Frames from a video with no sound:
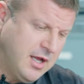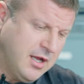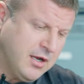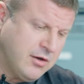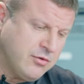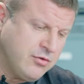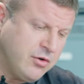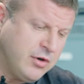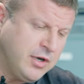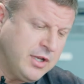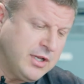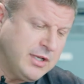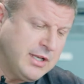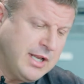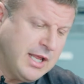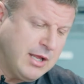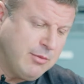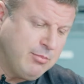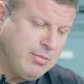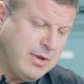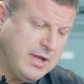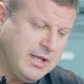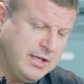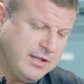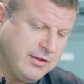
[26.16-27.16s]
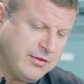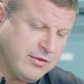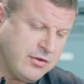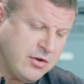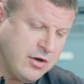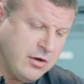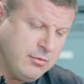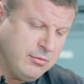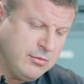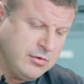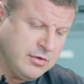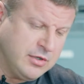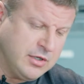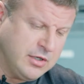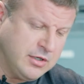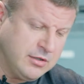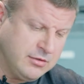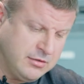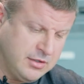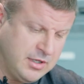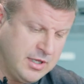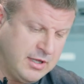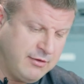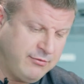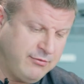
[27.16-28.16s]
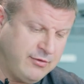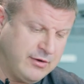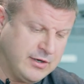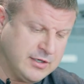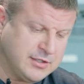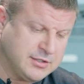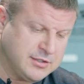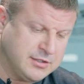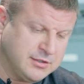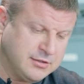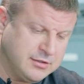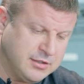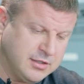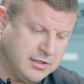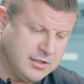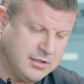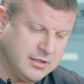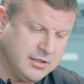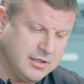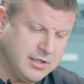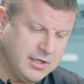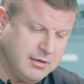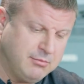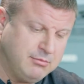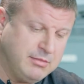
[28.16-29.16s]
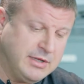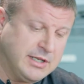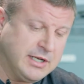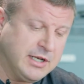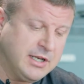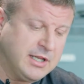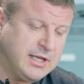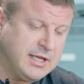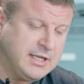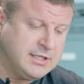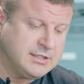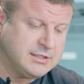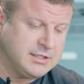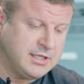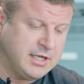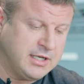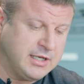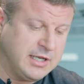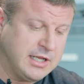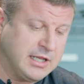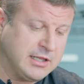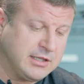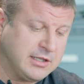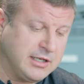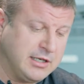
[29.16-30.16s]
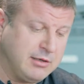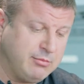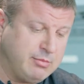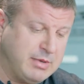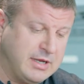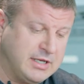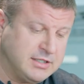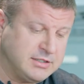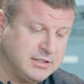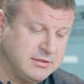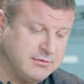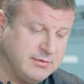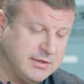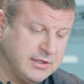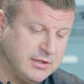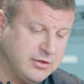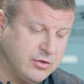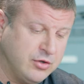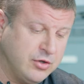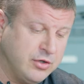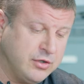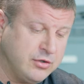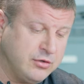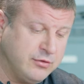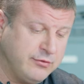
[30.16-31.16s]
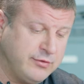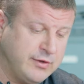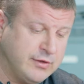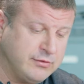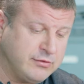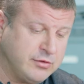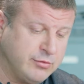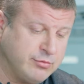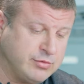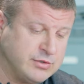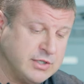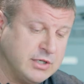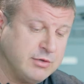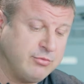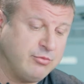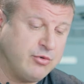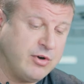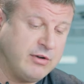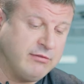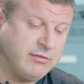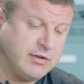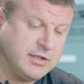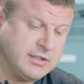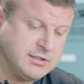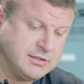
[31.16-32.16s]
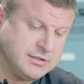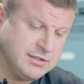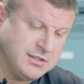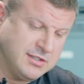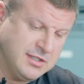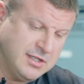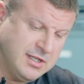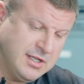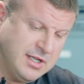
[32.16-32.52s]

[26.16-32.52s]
Chronic neck pain is common affliction in middle-aged and elderly patients with 30 to 50% prevalence